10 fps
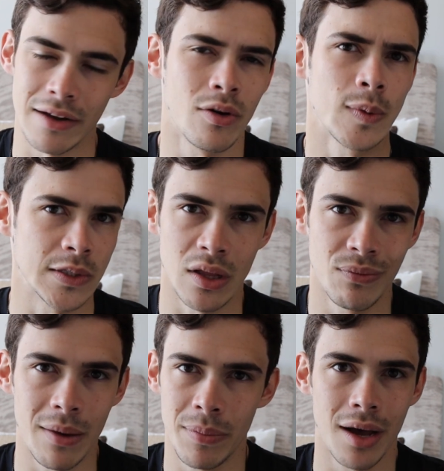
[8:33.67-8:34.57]
And I've always
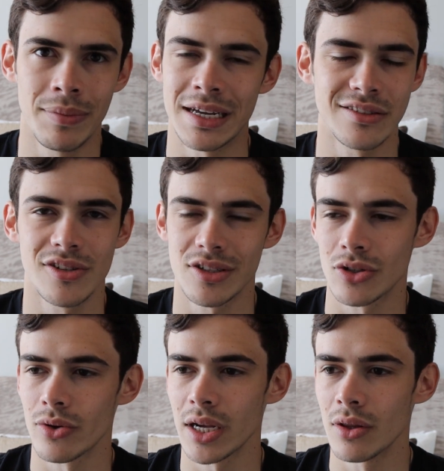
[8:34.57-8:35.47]
loved that pop. It has such
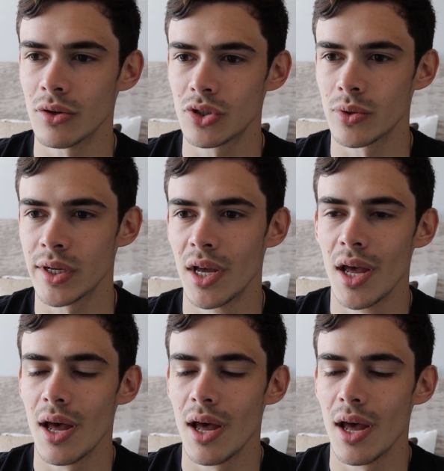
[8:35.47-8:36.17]
a great glow to it.